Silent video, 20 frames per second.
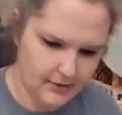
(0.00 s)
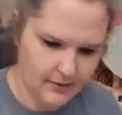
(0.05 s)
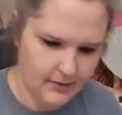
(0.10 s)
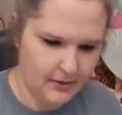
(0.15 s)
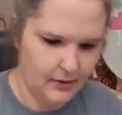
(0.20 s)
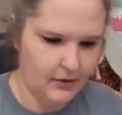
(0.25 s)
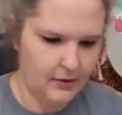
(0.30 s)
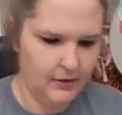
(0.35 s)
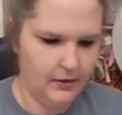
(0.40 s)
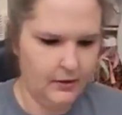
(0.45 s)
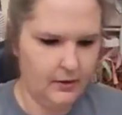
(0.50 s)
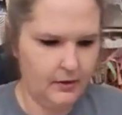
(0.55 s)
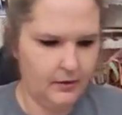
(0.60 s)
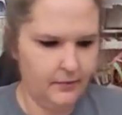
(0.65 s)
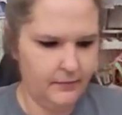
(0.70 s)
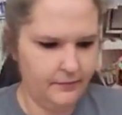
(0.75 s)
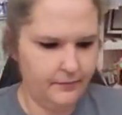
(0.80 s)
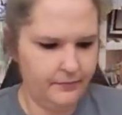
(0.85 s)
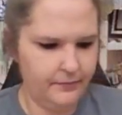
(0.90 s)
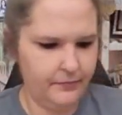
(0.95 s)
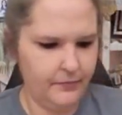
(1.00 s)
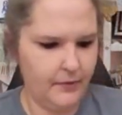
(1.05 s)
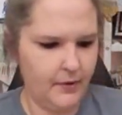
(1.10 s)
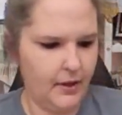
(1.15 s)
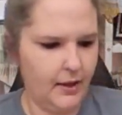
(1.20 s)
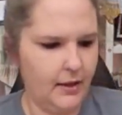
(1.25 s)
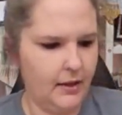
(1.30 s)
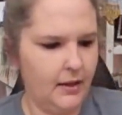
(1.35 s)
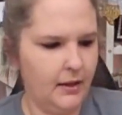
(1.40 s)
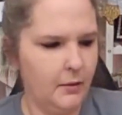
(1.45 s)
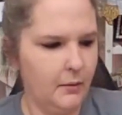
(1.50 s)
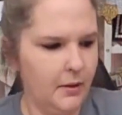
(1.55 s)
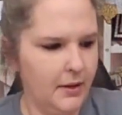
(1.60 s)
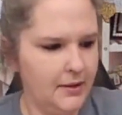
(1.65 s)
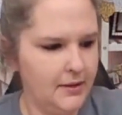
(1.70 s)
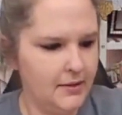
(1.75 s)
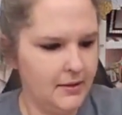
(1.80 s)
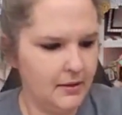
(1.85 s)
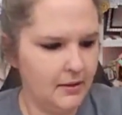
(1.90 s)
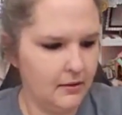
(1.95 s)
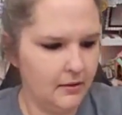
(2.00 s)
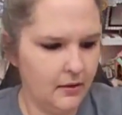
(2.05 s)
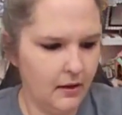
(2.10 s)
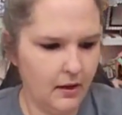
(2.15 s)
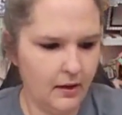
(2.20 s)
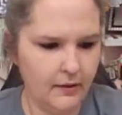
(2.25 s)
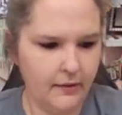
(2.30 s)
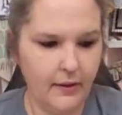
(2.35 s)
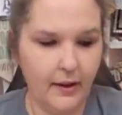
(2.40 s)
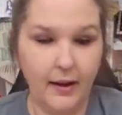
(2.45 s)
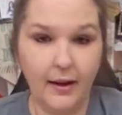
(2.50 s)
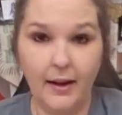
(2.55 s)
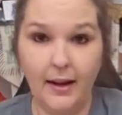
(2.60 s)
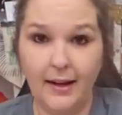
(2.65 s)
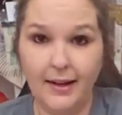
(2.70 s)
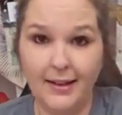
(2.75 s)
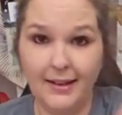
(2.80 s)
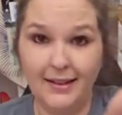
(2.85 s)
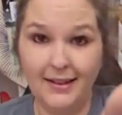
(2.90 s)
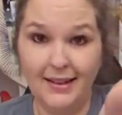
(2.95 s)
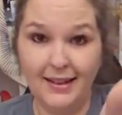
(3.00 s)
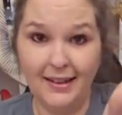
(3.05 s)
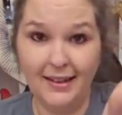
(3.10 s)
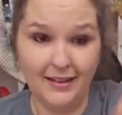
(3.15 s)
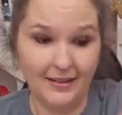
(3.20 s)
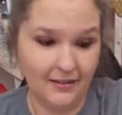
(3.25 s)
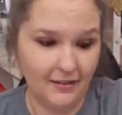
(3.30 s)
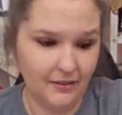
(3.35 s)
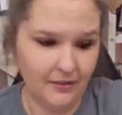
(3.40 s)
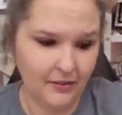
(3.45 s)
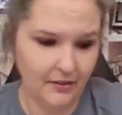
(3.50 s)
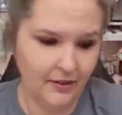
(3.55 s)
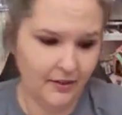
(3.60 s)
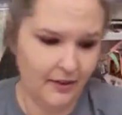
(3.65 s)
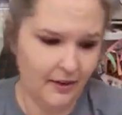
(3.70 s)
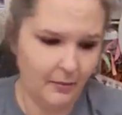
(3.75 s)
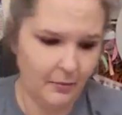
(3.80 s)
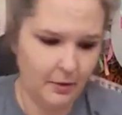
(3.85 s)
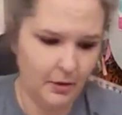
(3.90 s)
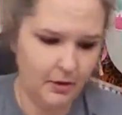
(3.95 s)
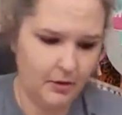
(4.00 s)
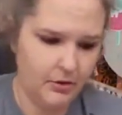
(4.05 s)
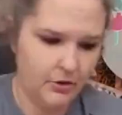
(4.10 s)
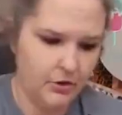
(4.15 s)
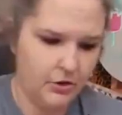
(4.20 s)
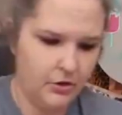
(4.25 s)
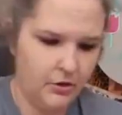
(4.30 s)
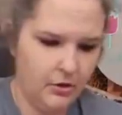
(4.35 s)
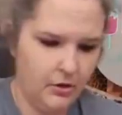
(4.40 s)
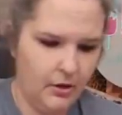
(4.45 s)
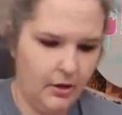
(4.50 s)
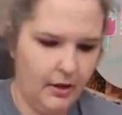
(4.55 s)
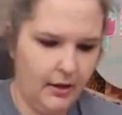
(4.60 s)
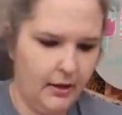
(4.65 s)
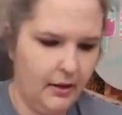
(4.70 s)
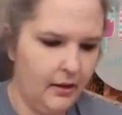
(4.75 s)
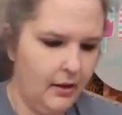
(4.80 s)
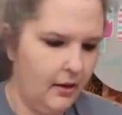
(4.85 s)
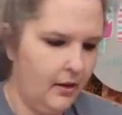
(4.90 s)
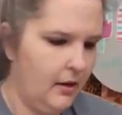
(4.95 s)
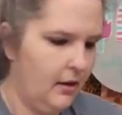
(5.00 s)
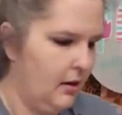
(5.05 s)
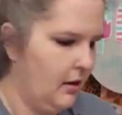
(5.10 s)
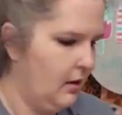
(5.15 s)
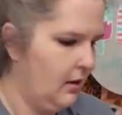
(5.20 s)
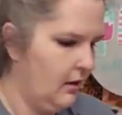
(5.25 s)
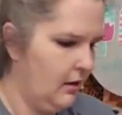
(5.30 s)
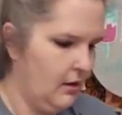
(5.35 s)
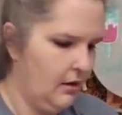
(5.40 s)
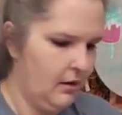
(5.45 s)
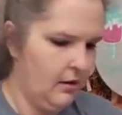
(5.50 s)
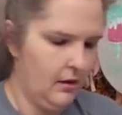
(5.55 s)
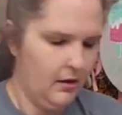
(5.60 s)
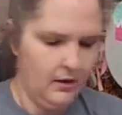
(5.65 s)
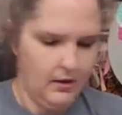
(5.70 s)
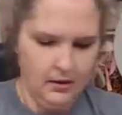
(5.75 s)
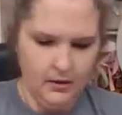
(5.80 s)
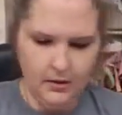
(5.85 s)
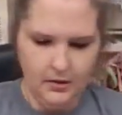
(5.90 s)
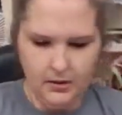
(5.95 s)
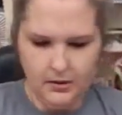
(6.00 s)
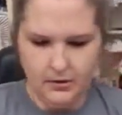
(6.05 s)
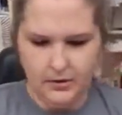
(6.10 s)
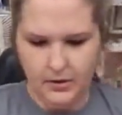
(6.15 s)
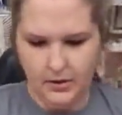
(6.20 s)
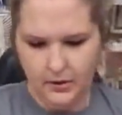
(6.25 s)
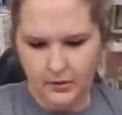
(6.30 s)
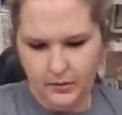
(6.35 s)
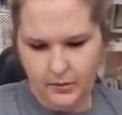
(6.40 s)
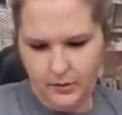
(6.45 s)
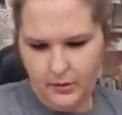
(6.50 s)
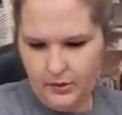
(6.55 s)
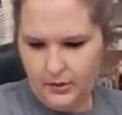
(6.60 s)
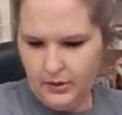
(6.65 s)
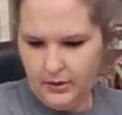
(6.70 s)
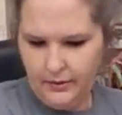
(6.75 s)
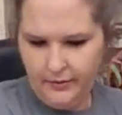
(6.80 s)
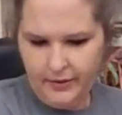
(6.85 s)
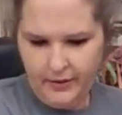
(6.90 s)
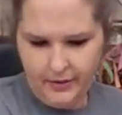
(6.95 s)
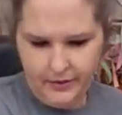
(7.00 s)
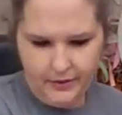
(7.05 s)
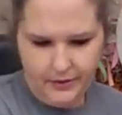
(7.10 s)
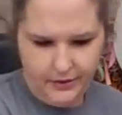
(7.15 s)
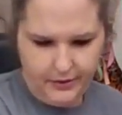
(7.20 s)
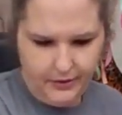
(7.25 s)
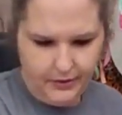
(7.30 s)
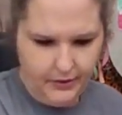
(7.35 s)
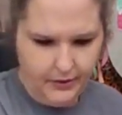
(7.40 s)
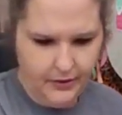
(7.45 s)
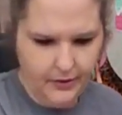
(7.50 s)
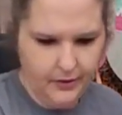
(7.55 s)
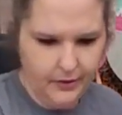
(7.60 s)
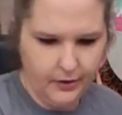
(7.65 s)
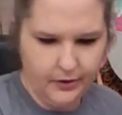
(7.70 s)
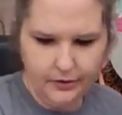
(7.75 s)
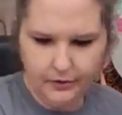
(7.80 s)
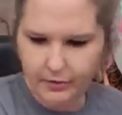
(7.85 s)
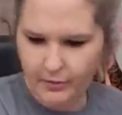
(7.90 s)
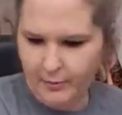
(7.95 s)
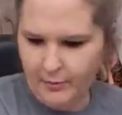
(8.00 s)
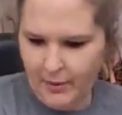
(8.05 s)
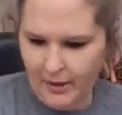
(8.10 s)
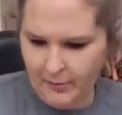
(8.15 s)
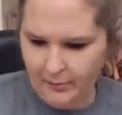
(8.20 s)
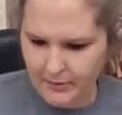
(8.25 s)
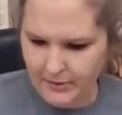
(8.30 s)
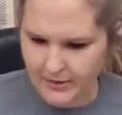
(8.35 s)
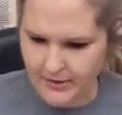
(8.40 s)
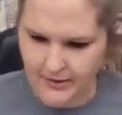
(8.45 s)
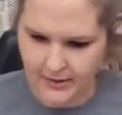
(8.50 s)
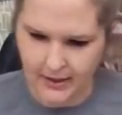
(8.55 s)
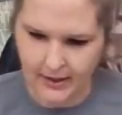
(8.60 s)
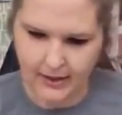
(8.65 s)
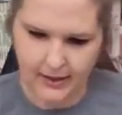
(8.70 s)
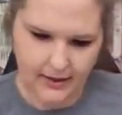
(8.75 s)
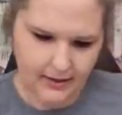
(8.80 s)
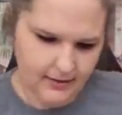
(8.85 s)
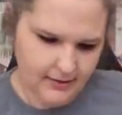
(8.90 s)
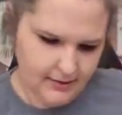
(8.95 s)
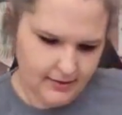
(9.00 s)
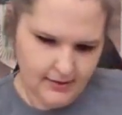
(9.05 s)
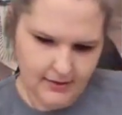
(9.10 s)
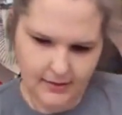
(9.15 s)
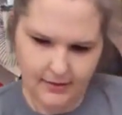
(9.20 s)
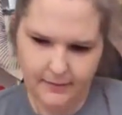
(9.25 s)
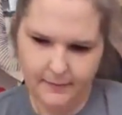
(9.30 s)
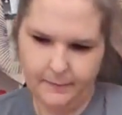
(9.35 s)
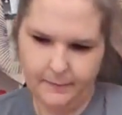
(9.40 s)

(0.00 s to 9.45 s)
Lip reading: is a good, and I wasted a lot of that. I didn't need nearly that much, okay? So live and learn from my mistakes.